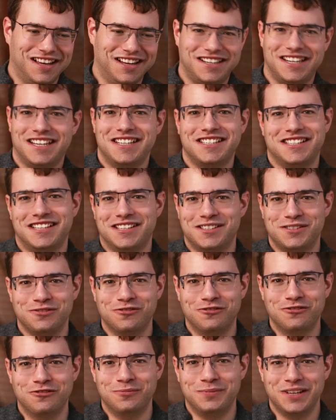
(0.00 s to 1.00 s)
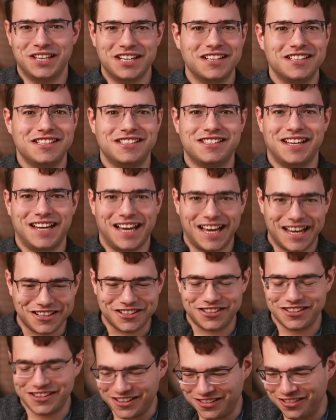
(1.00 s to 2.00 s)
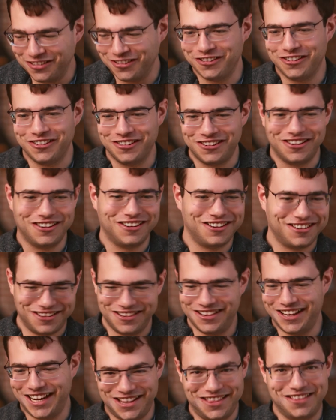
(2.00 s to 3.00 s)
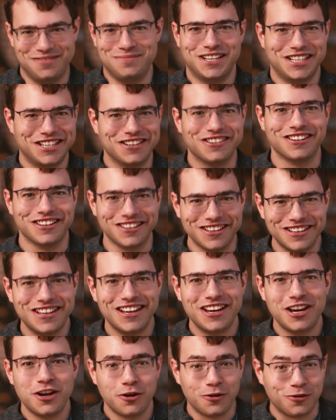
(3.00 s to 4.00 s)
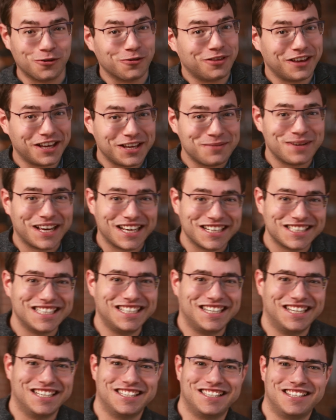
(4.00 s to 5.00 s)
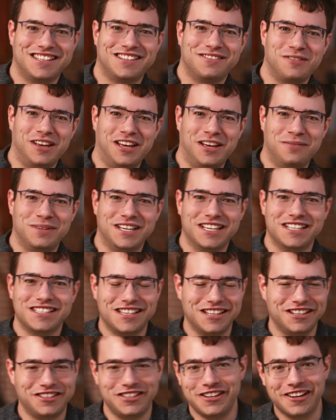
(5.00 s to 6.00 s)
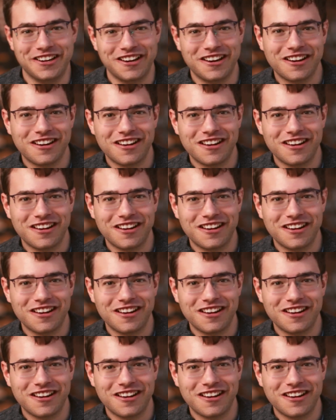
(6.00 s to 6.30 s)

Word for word: a test at school because they actually learned like the material, or they can pass the test uh, because they cheated.